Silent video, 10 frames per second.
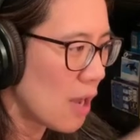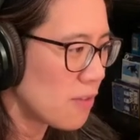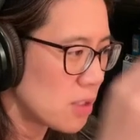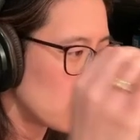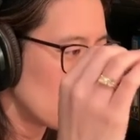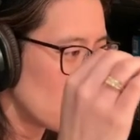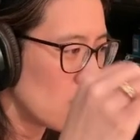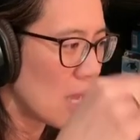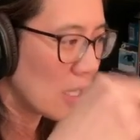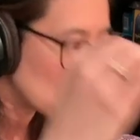have to
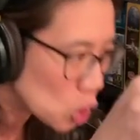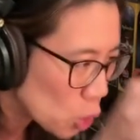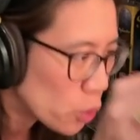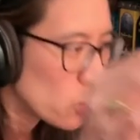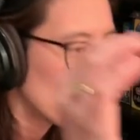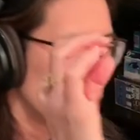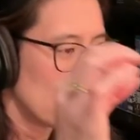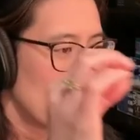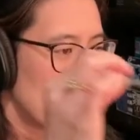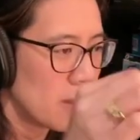exclude
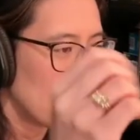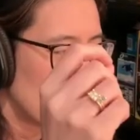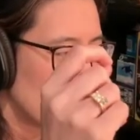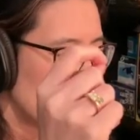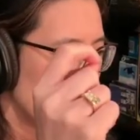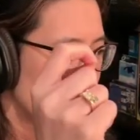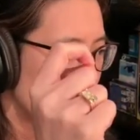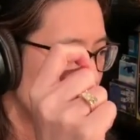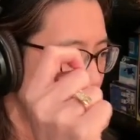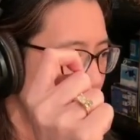a malignant
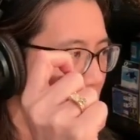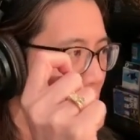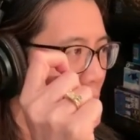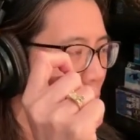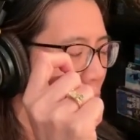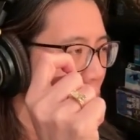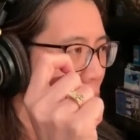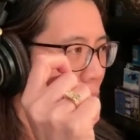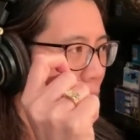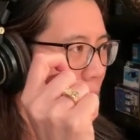process.
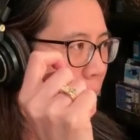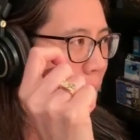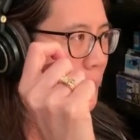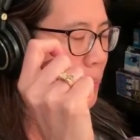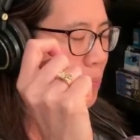I